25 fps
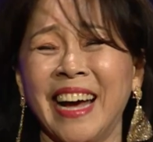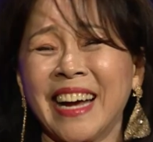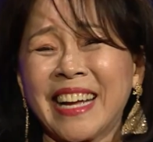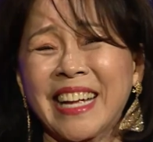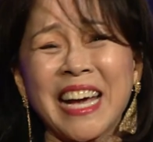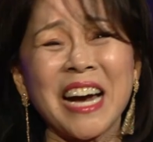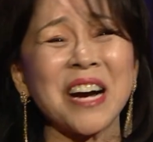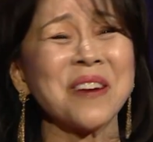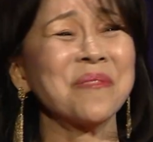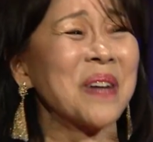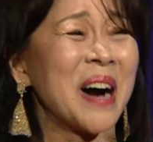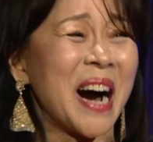
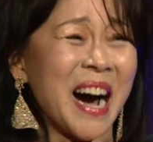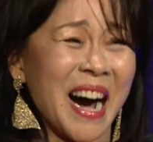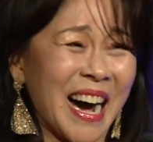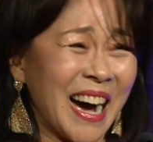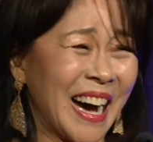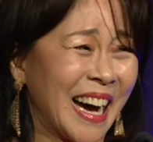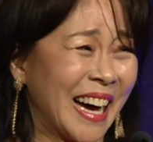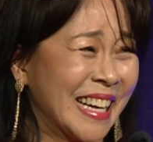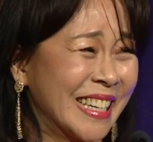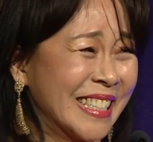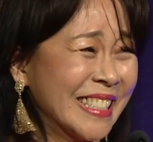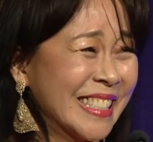come
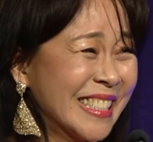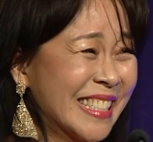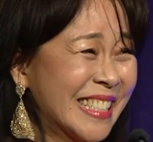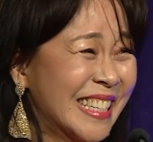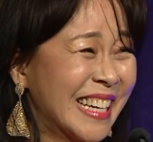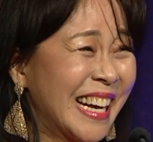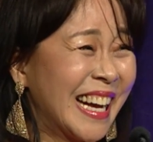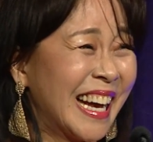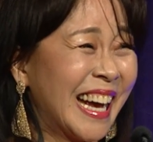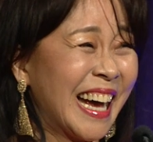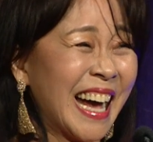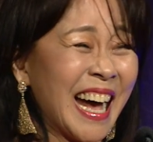on.
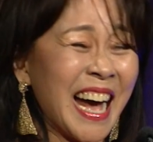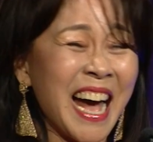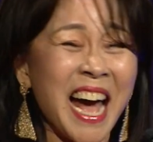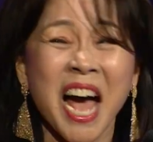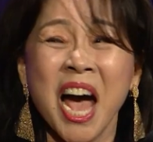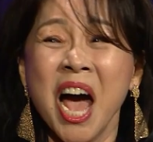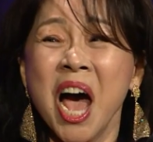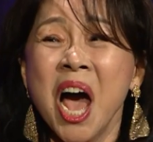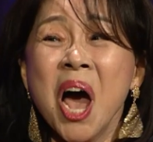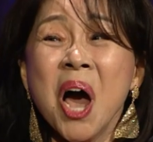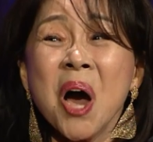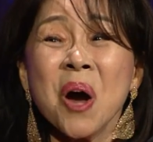
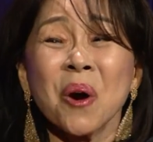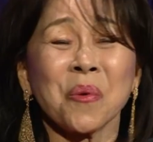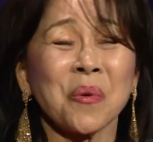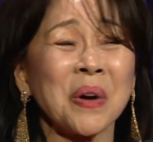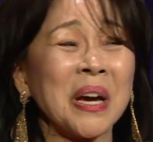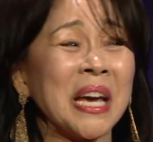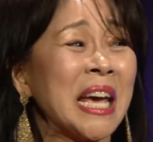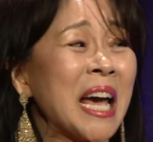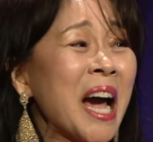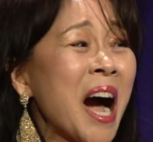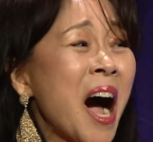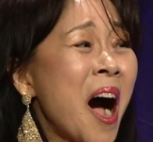We
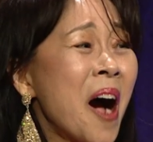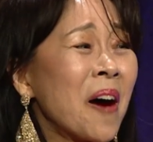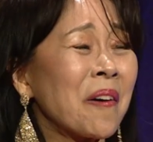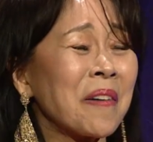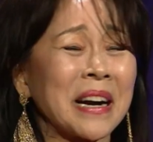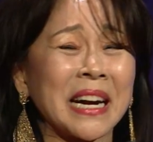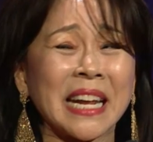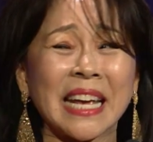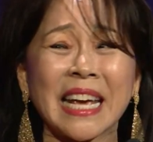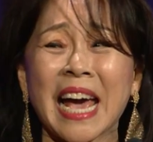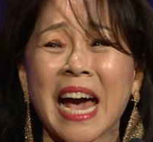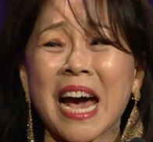
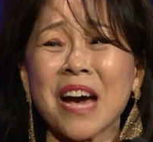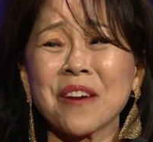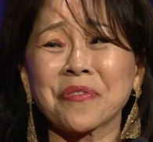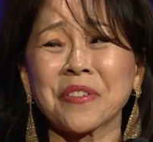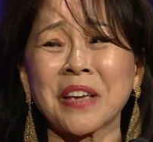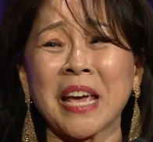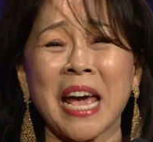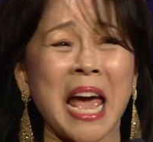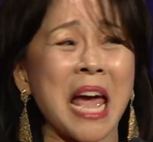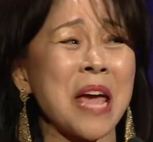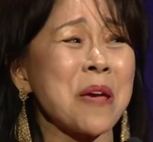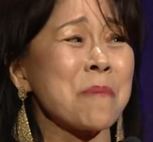already have
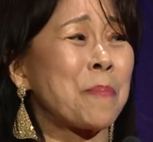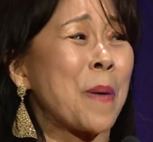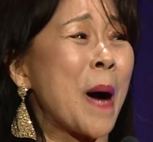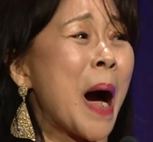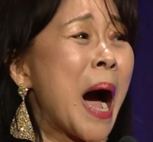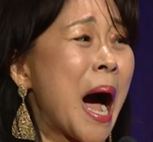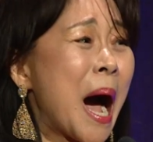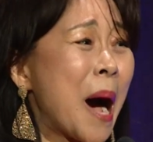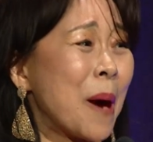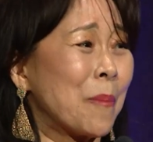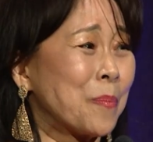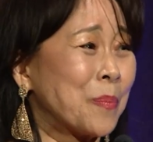
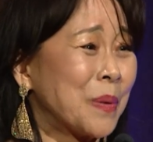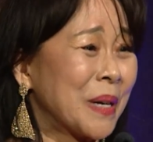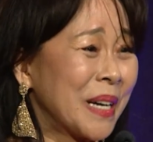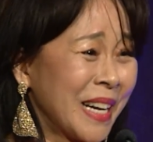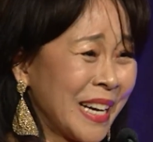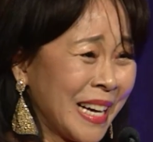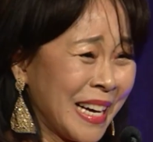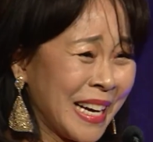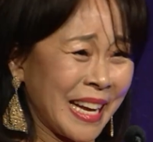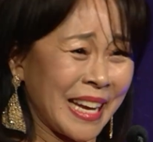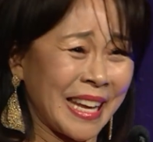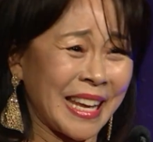K-pop,
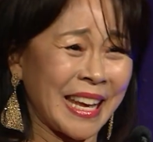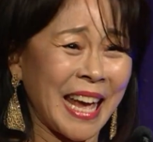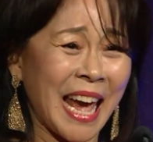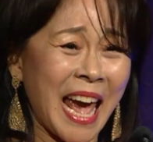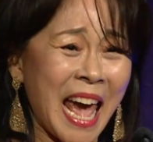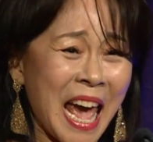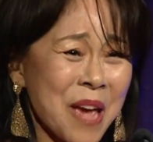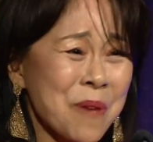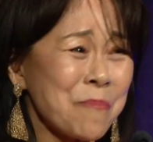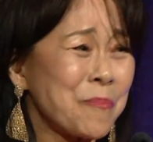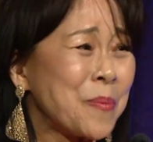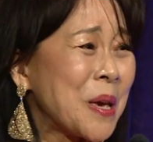
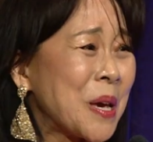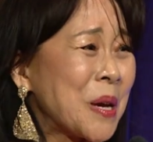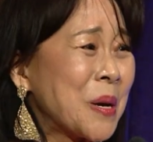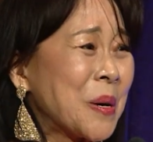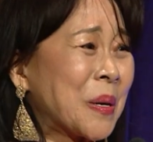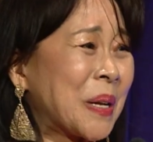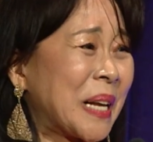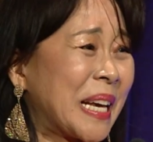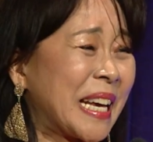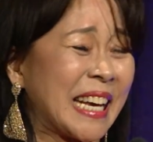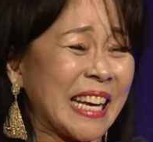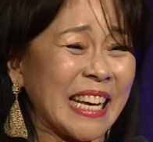
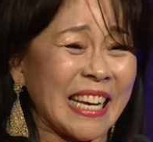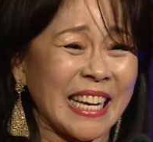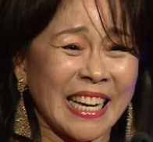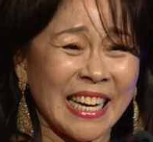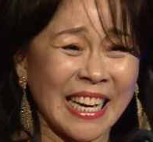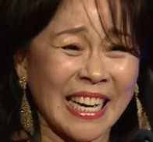K-beauty,